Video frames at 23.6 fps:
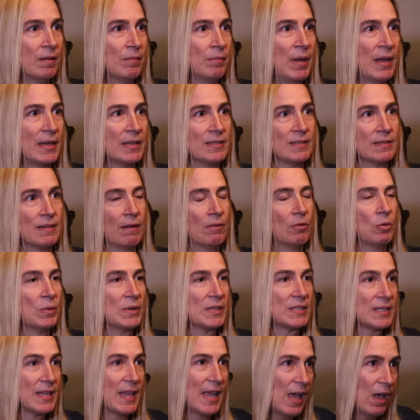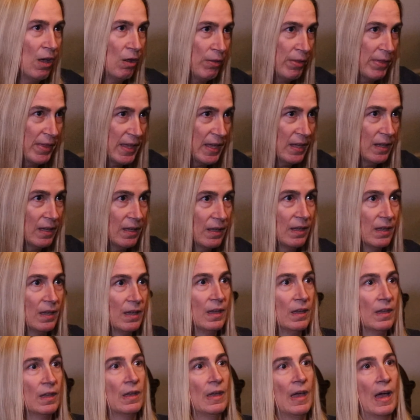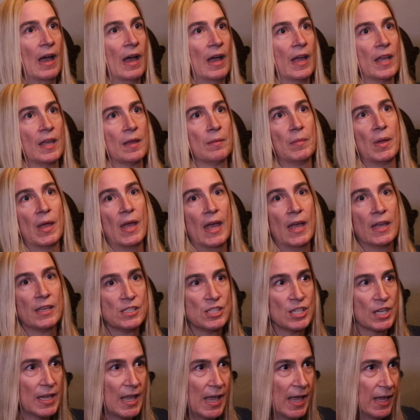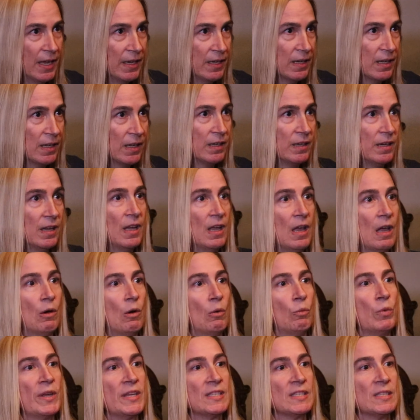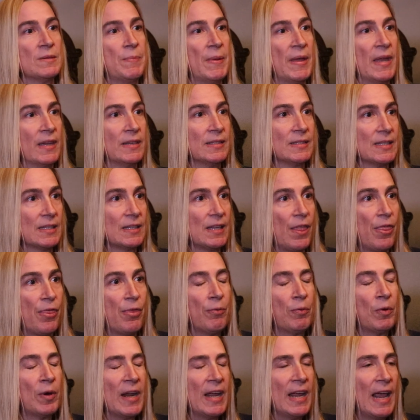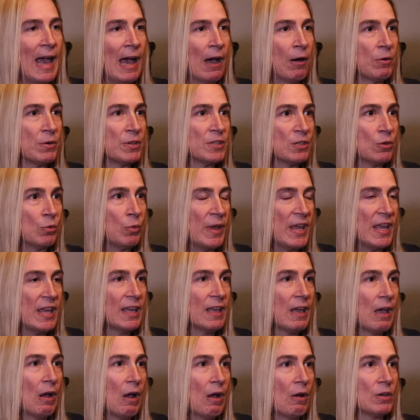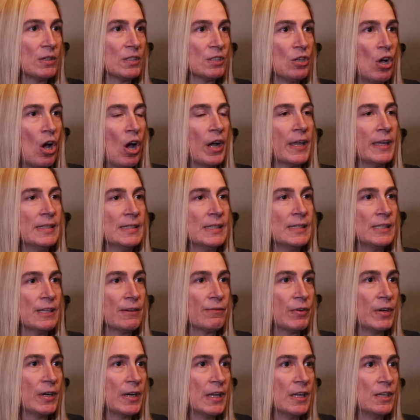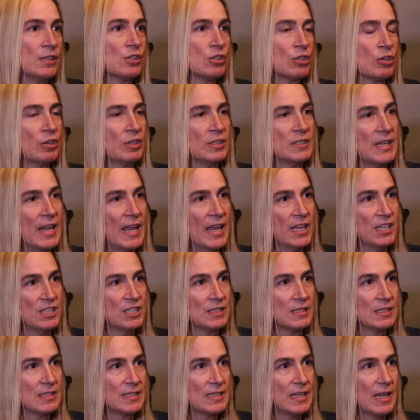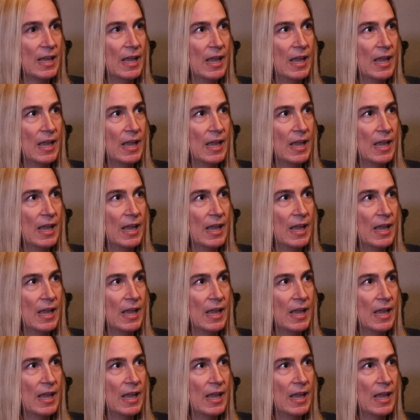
My son was healthy. I am educated. We spent 3 hours a week talking to different insurance agents,